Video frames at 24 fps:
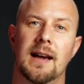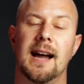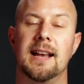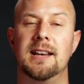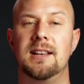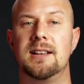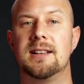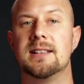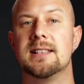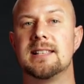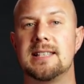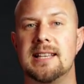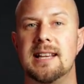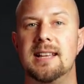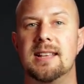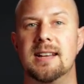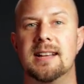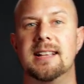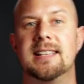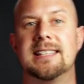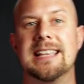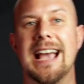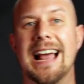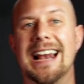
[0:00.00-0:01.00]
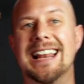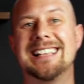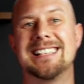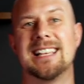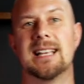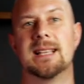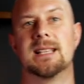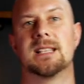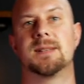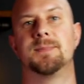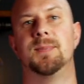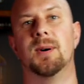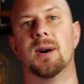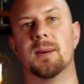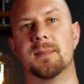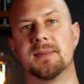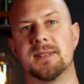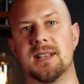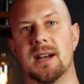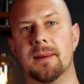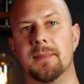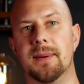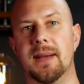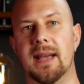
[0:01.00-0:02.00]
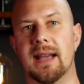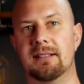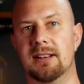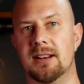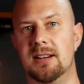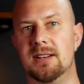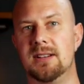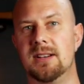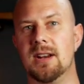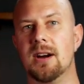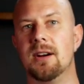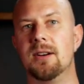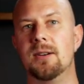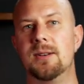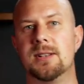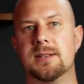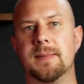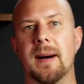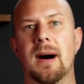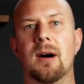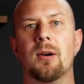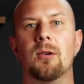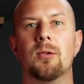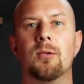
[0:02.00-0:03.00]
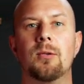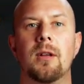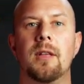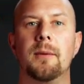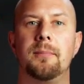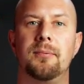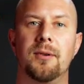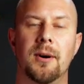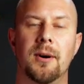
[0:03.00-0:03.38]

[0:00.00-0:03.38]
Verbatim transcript: and you can see that IntelliSense pops up here and it knows about all of the